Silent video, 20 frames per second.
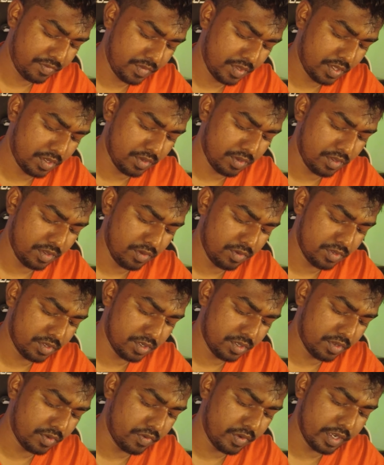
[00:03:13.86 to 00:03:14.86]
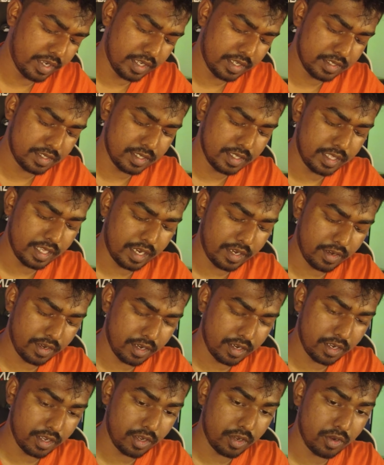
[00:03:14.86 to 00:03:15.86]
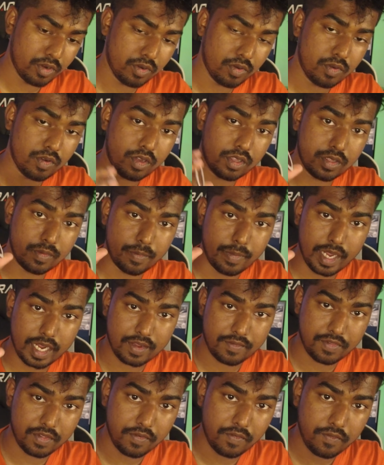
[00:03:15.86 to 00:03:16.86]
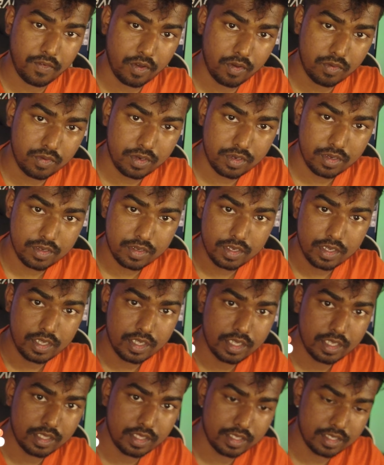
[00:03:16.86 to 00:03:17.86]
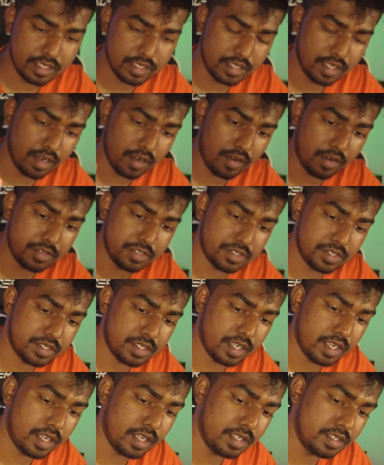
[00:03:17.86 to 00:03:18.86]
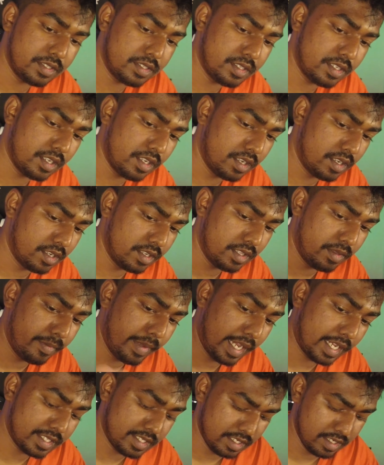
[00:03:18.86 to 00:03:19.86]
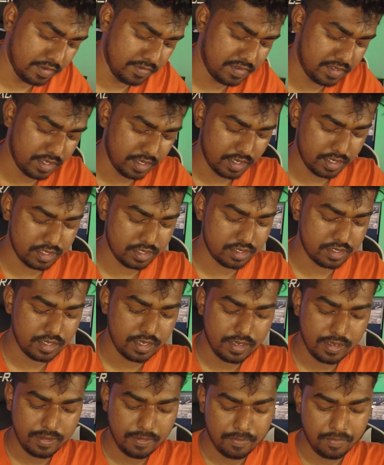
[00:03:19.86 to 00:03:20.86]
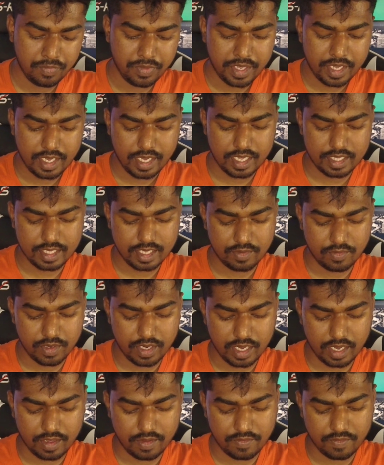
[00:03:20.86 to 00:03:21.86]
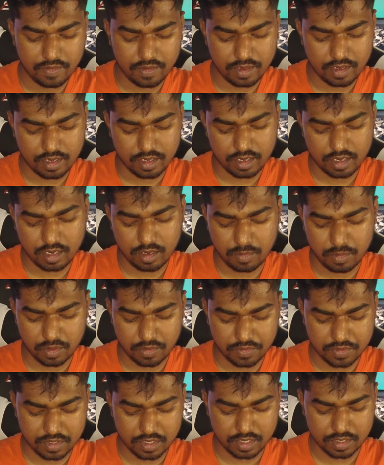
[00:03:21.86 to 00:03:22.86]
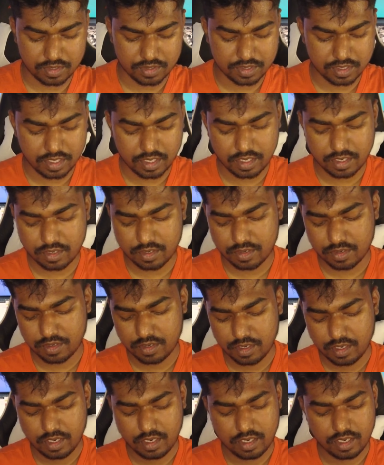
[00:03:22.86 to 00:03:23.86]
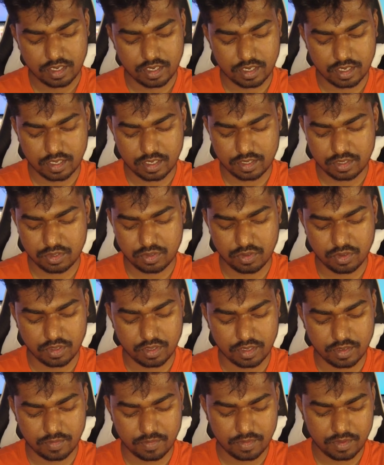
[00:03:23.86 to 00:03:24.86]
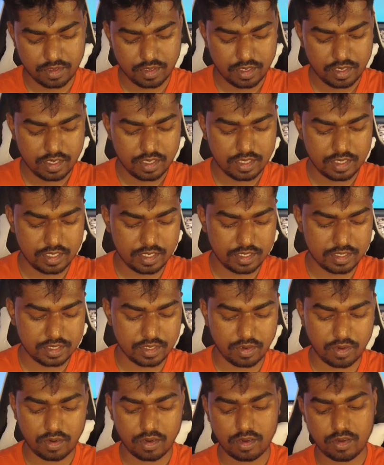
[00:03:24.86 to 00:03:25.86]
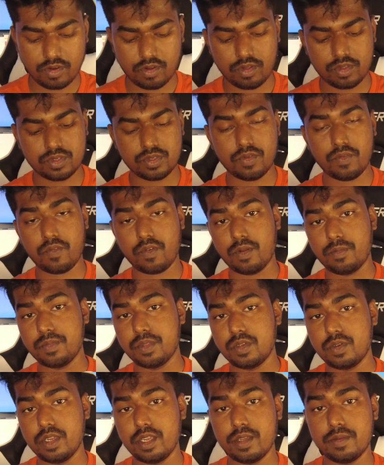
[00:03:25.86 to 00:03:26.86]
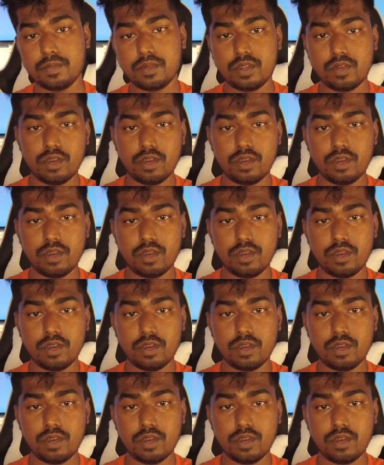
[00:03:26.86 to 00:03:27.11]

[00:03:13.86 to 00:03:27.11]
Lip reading: So those are the rings that are gonna go on the back of the phone. This is the larger size, the MagSafe size. And then we have a couple of stickers here, two of them. These are also from 3M.